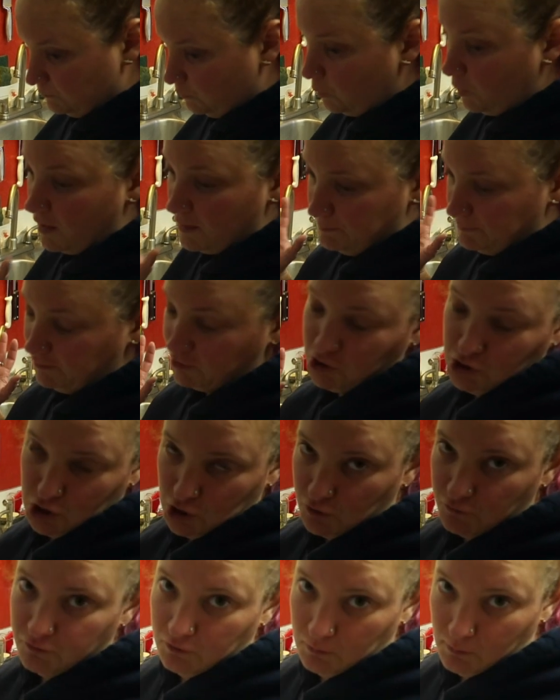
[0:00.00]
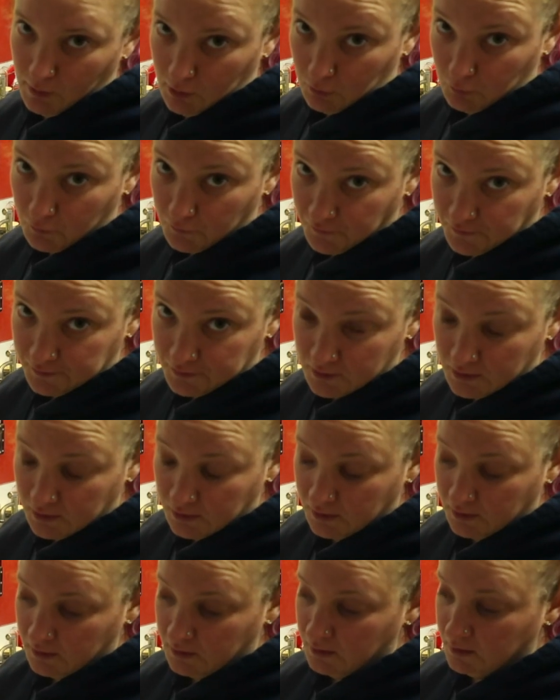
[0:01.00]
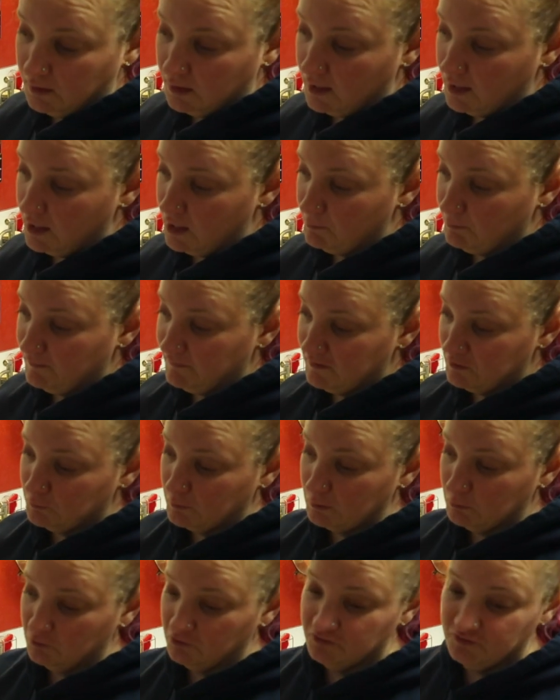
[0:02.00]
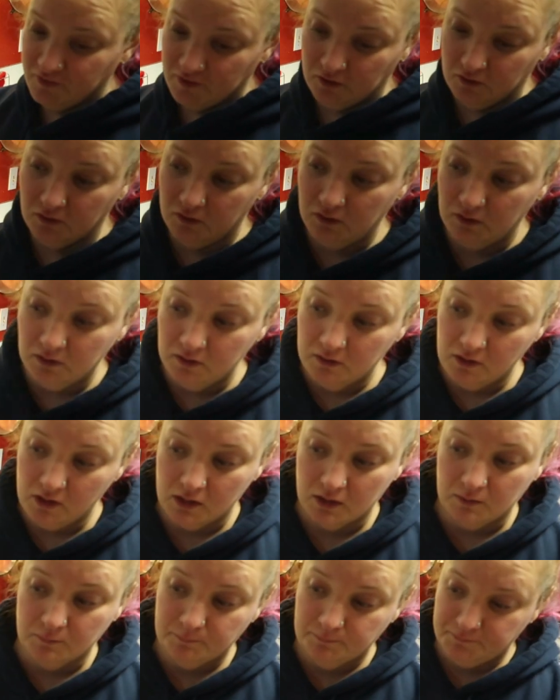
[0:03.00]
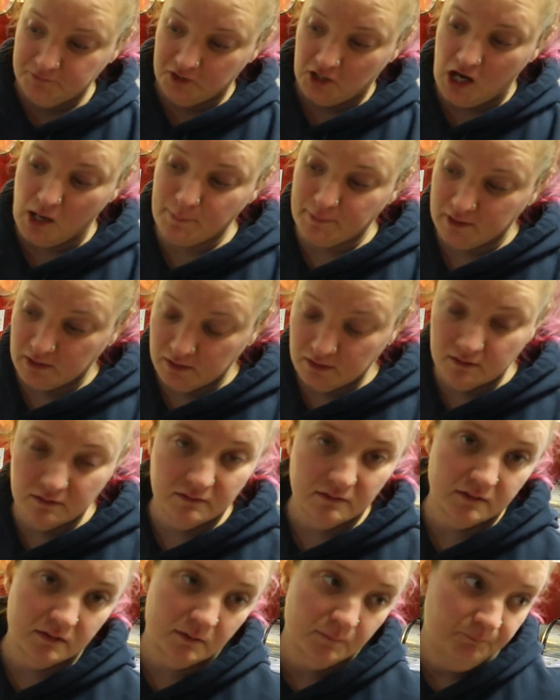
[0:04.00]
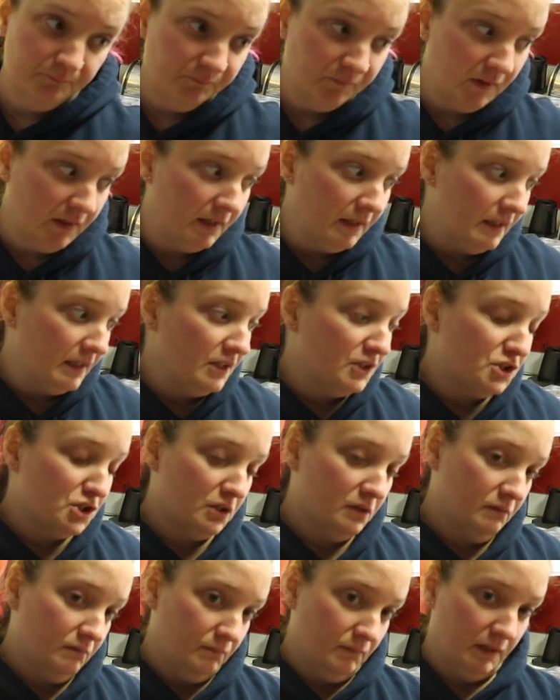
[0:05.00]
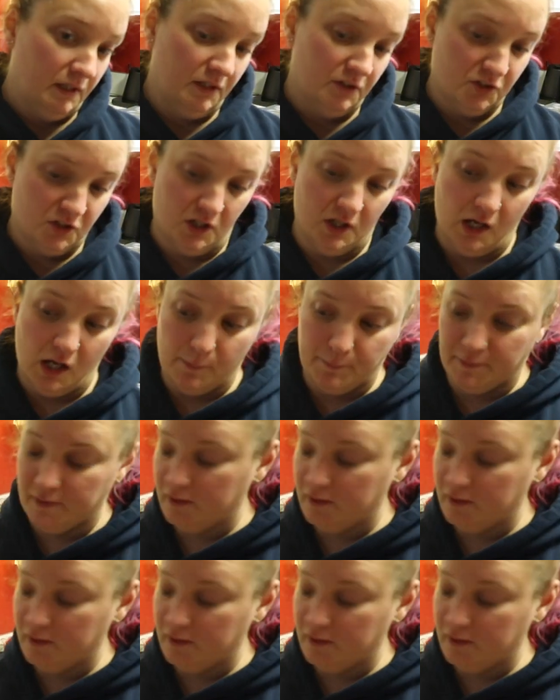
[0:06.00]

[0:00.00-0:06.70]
one mixture for both. Yep. Um, and then we will fill our toppings in each each cup